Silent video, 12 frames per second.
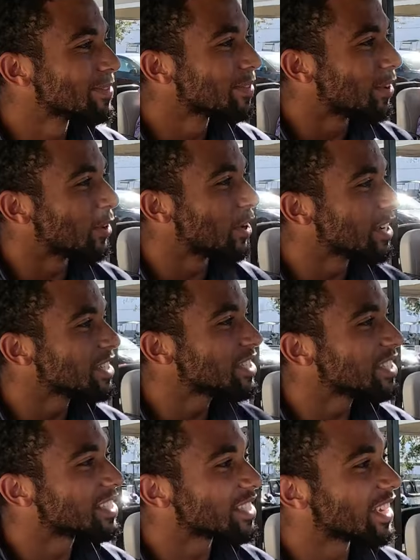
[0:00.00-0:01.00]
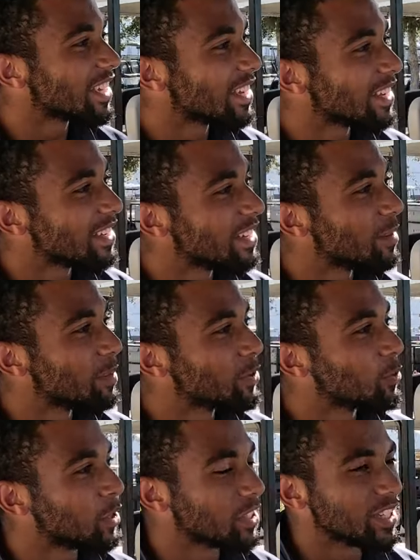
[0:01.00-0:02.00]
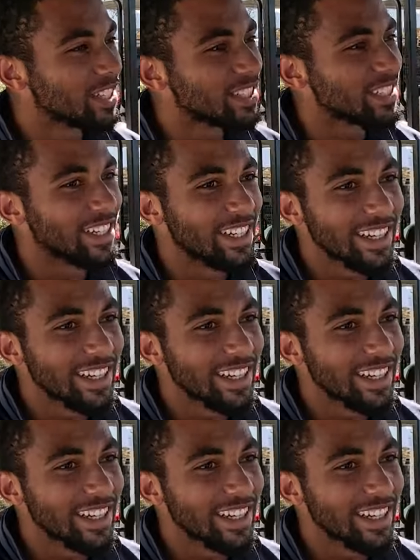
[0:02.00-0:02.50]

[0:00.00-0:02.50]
for us it's a little bit weird, let's say.